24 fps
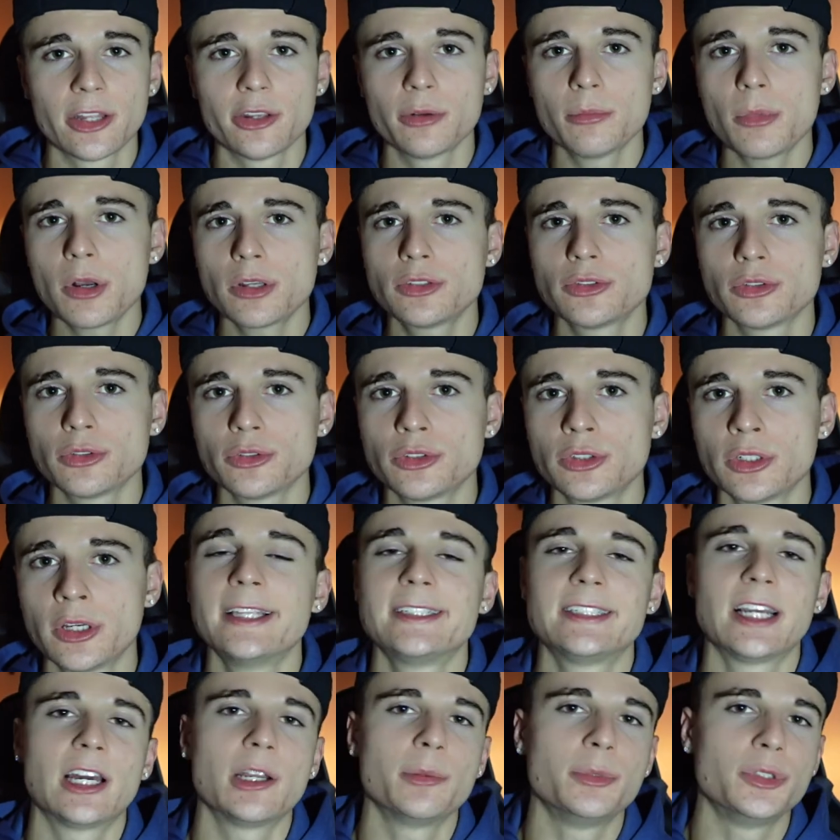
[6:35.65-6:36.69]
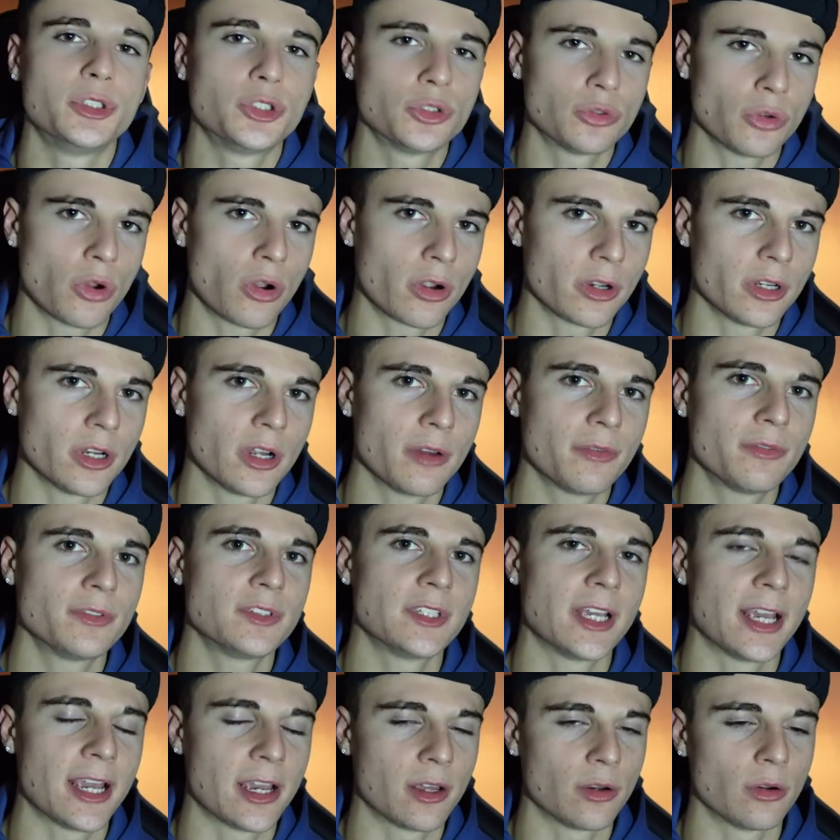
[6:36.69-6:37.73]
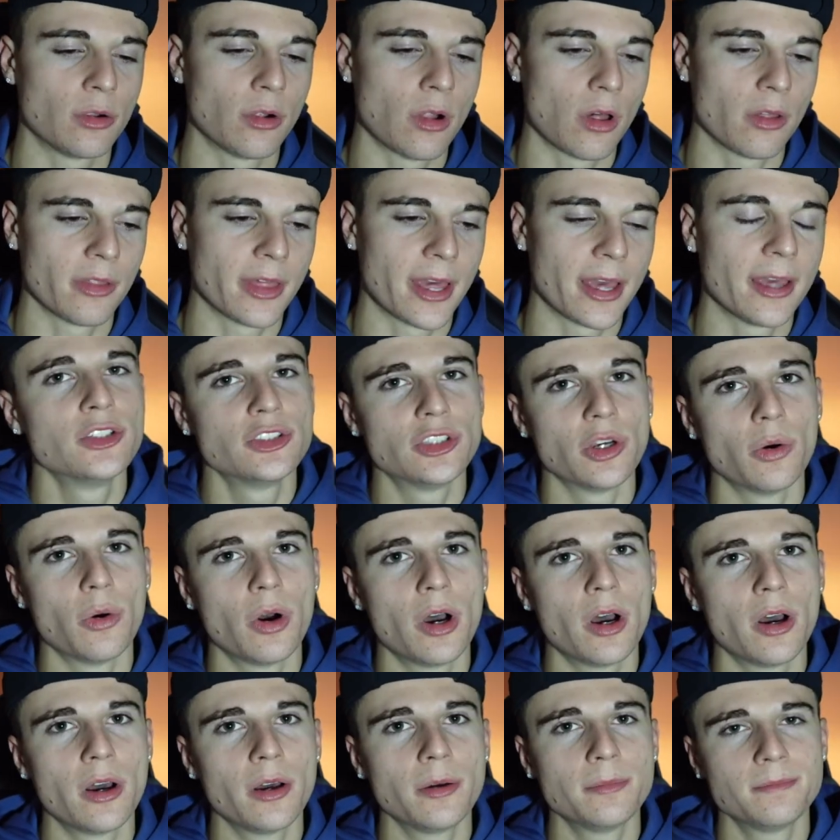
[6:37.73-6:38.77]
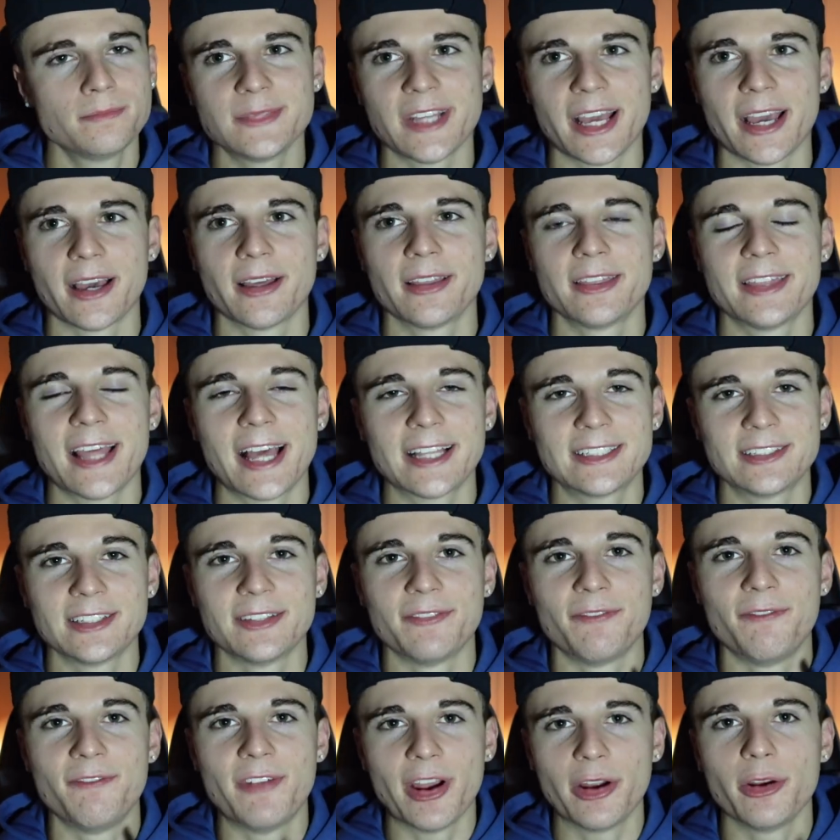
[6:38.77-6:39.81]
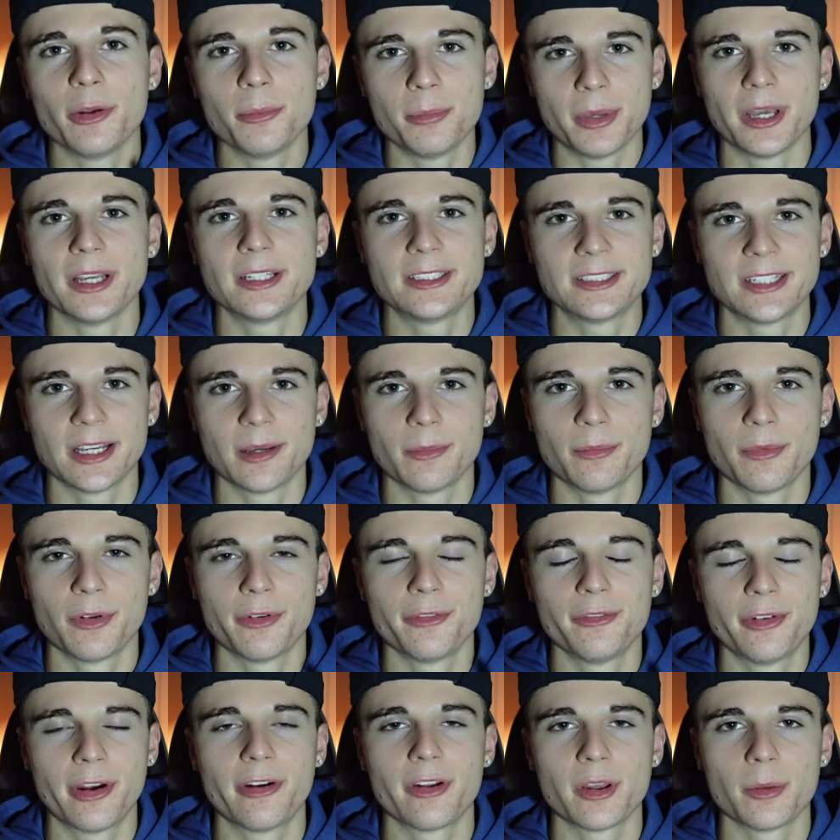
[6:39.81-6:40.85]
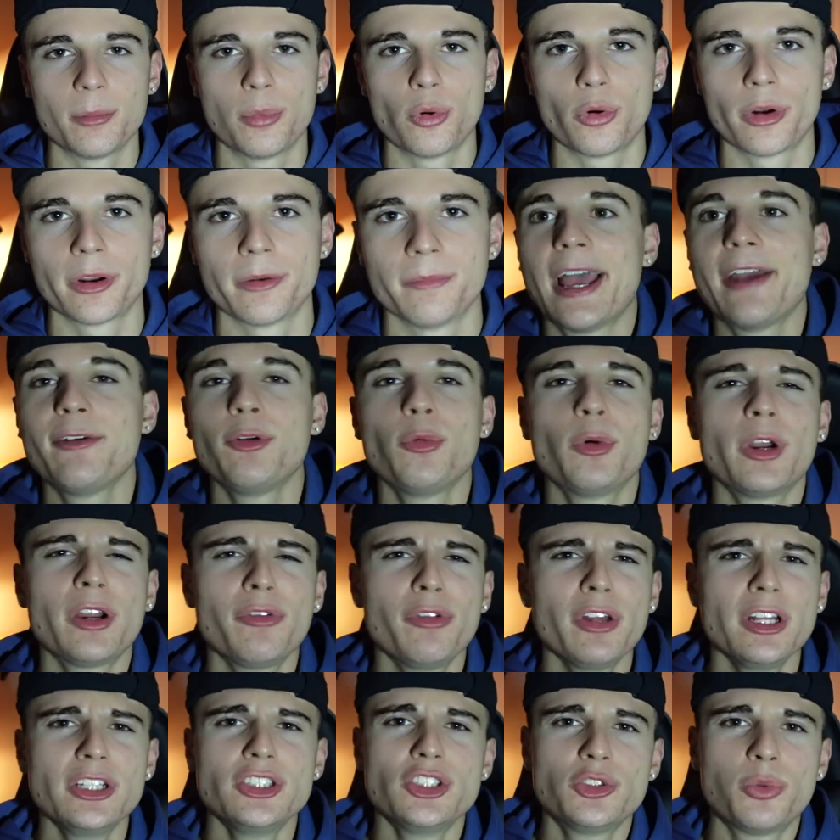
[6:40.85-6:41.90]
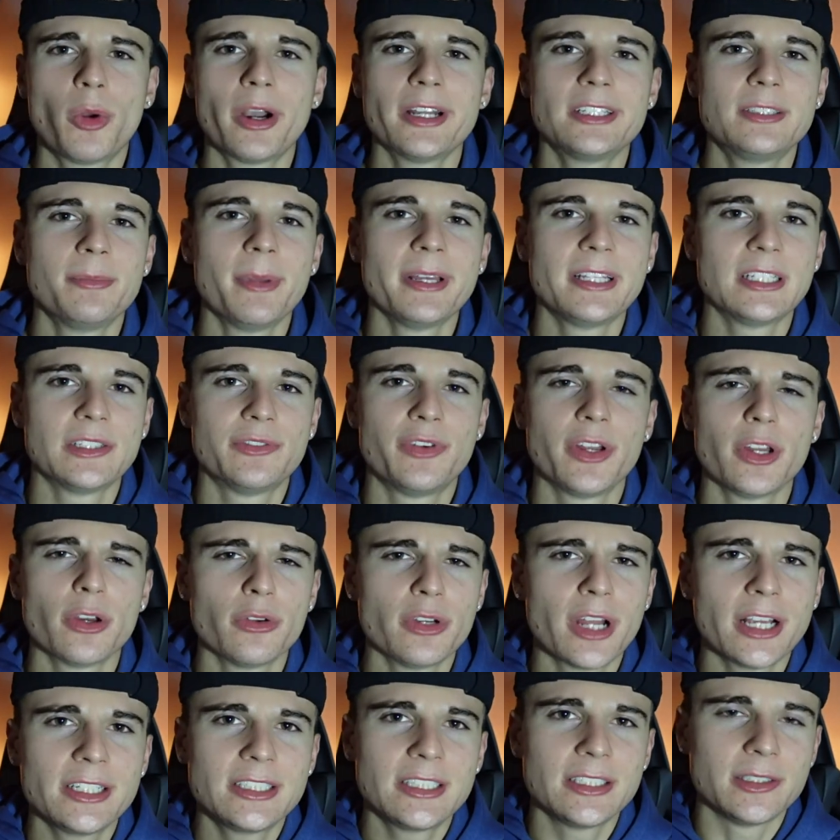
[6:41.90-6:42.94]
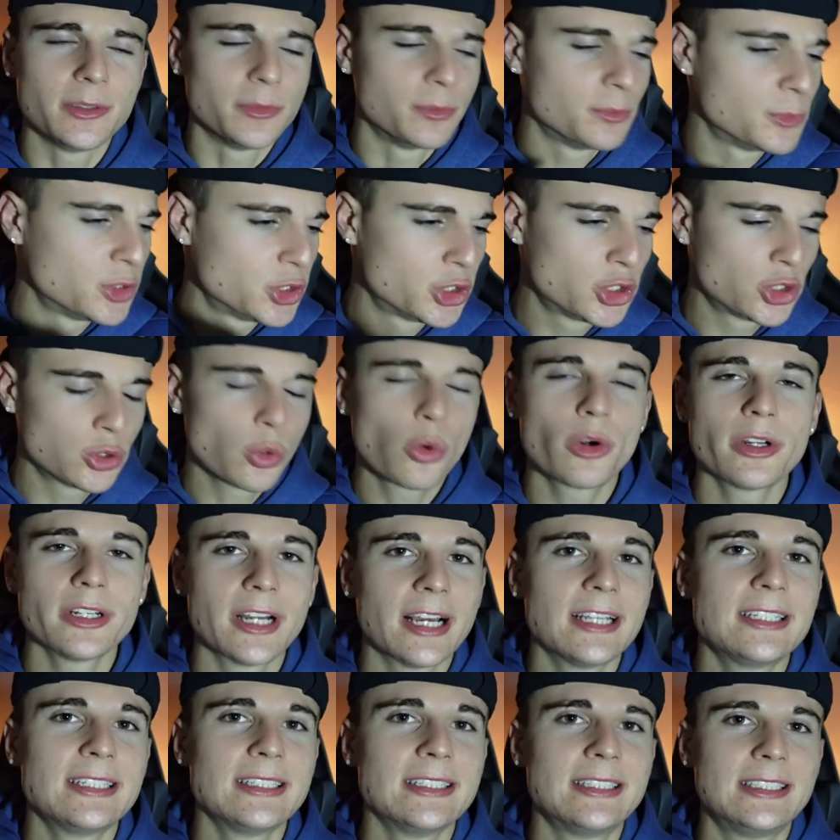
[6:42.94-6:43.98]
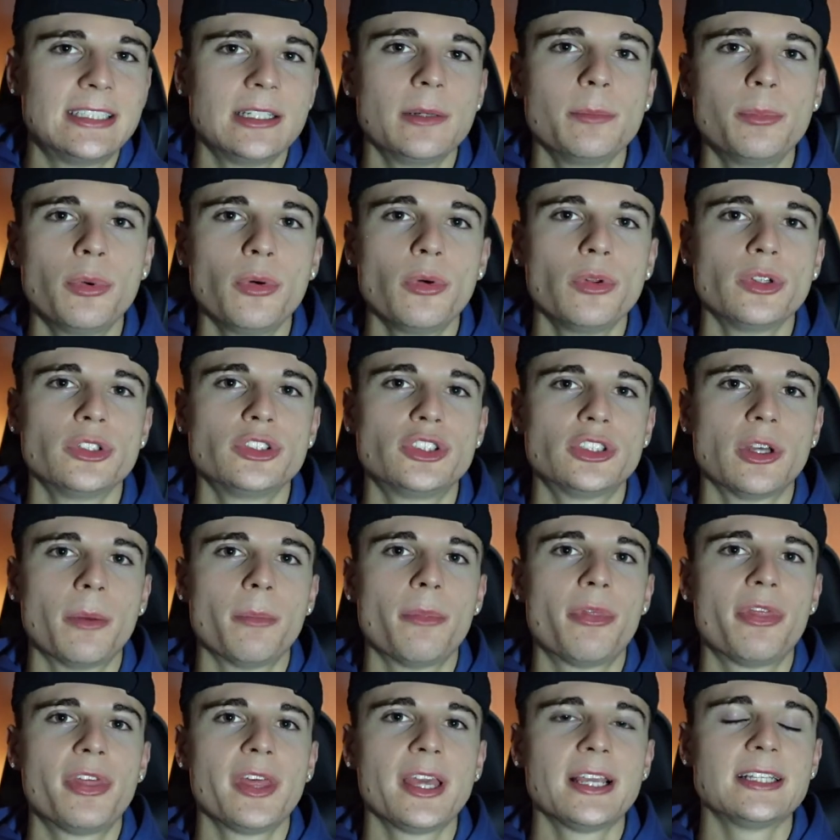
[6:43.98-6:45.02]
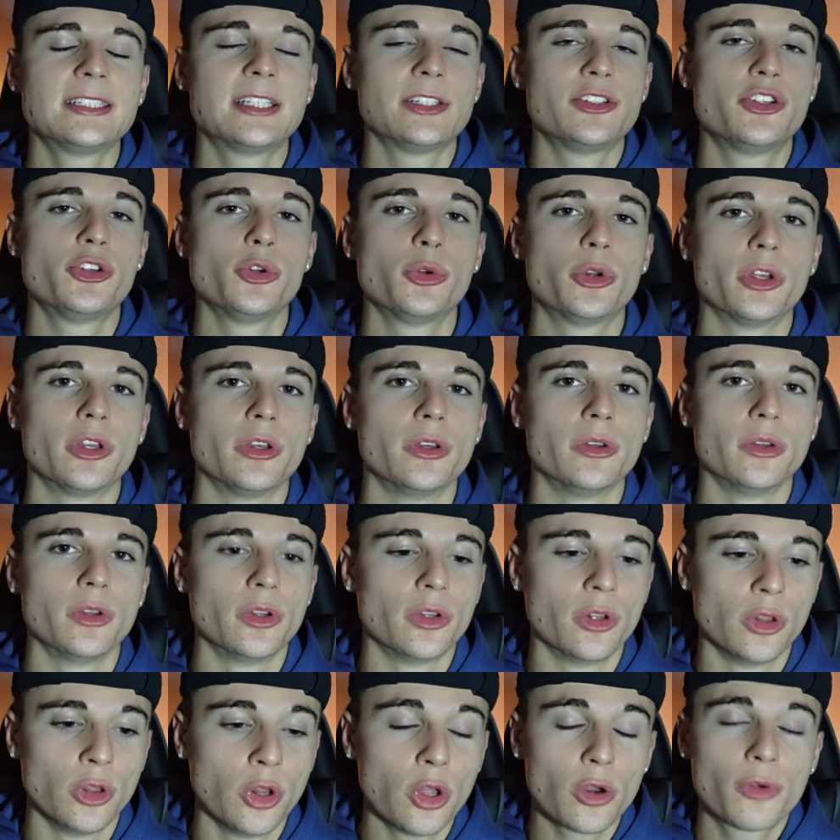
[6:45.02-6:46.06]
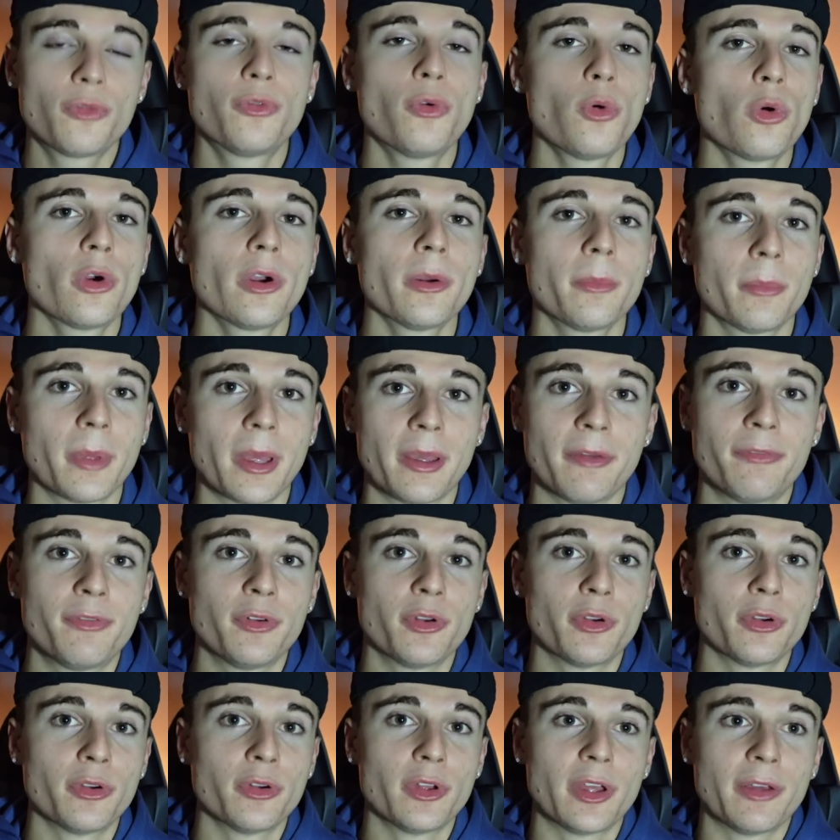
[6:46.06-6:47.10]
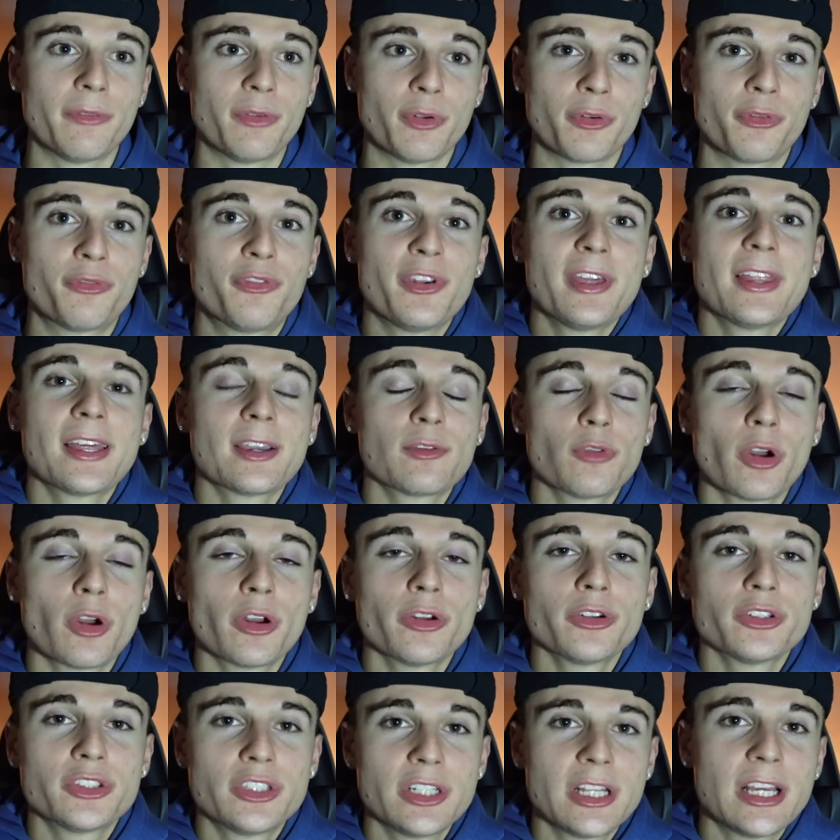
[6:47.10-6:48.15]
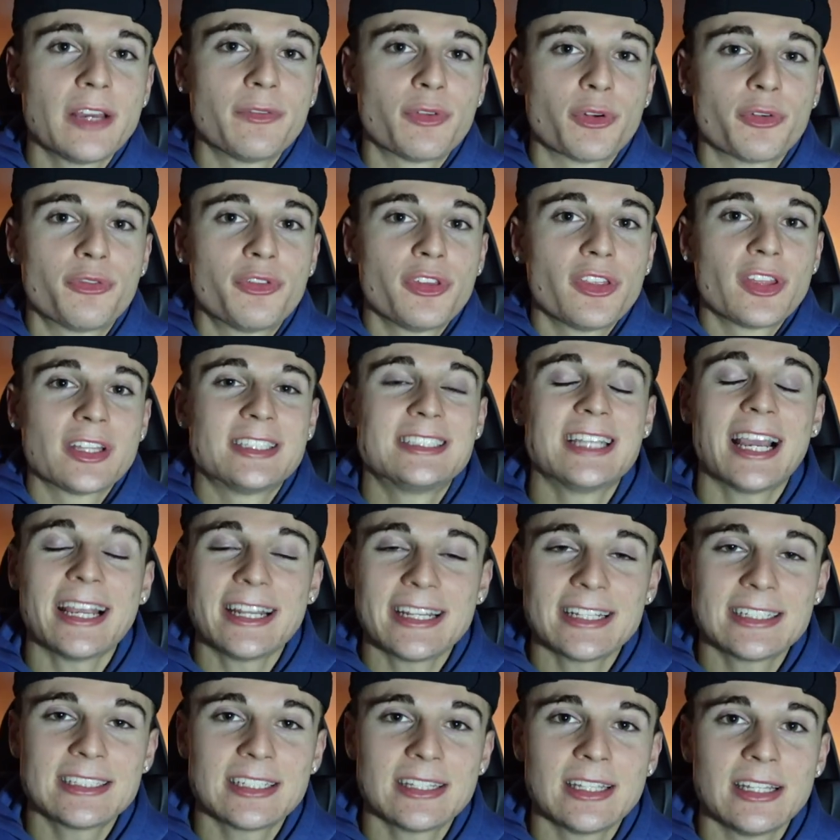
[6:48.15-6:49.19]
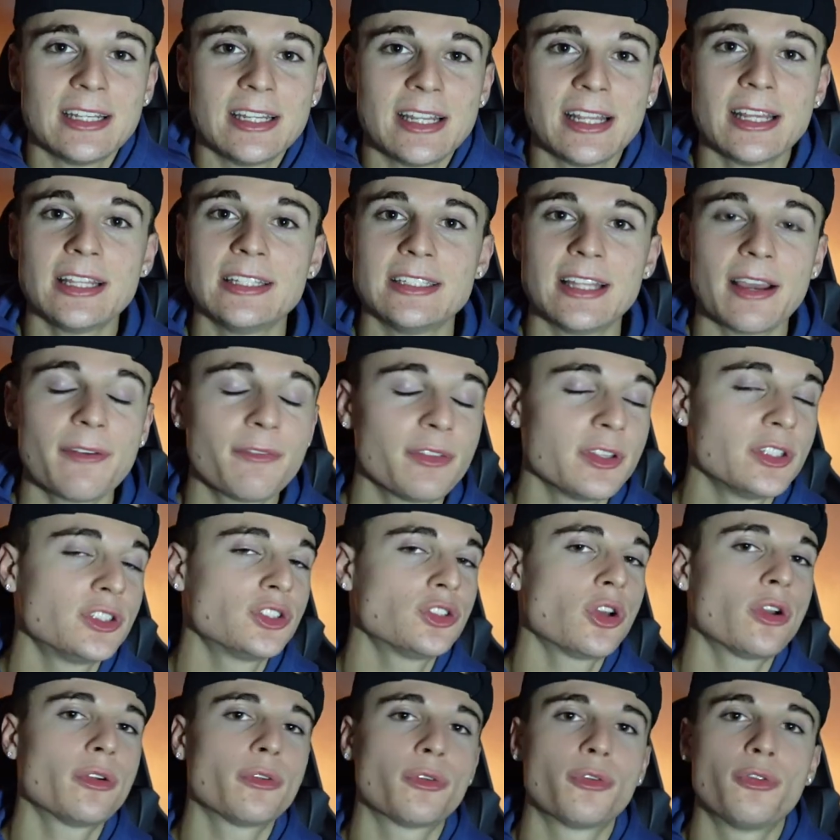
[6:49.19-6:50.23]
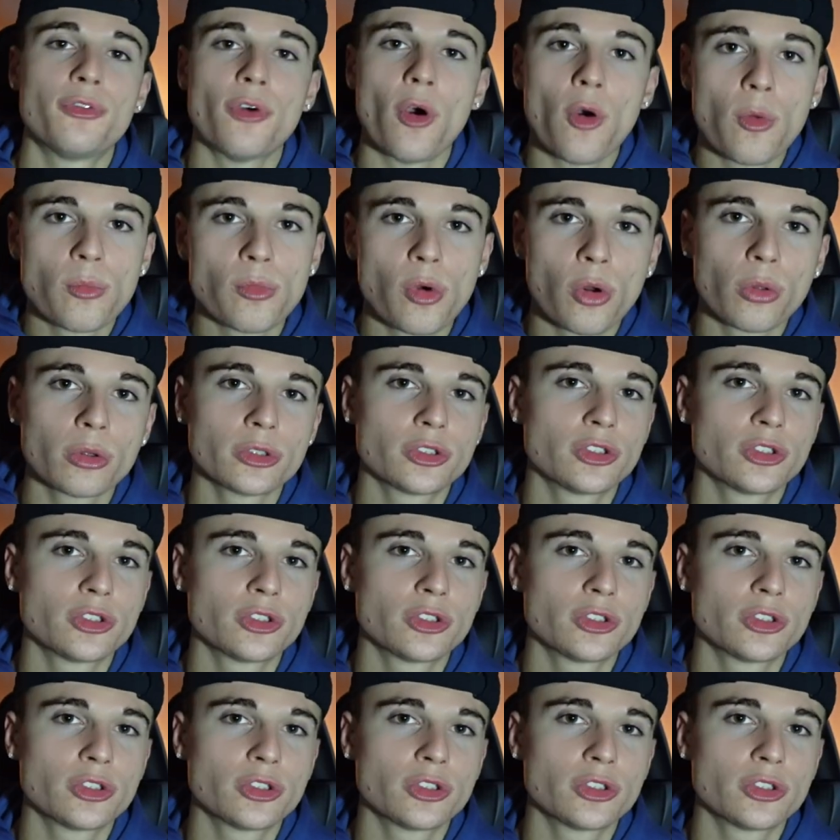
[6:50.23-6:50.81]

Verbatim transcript: and your muscles, it's gotta be strong enough to handle all that. So uh, yeah, that's a very big tip. Very important. Everyone, I really just wanted to make this video nice and short, nice and simple. Some things that you can look for if you're if you're feeling runner's knee, if you're feeling tightness in the knee, definitely start foam rolling,